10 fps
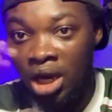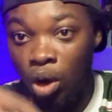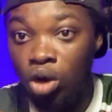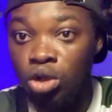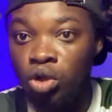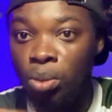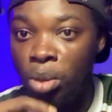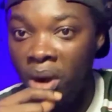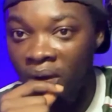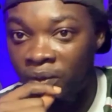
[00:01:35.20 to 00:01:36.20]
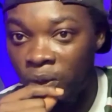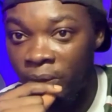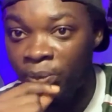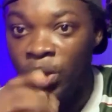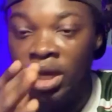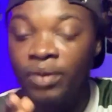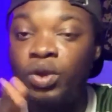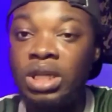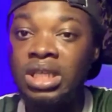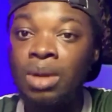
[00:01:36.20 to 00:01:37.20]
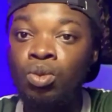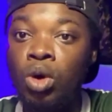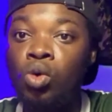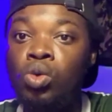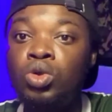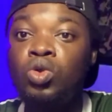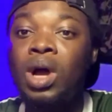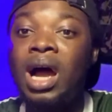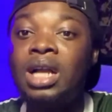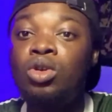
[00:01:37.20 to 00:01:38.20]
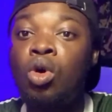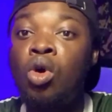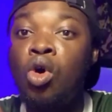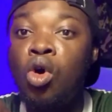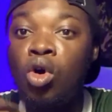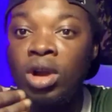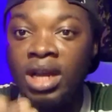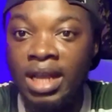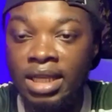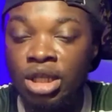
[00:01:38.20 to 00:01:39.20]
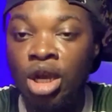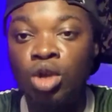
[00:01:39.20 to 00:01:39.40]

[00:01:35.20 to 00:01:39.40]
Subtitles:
on your mobile phone. If you are someone who wants to add all links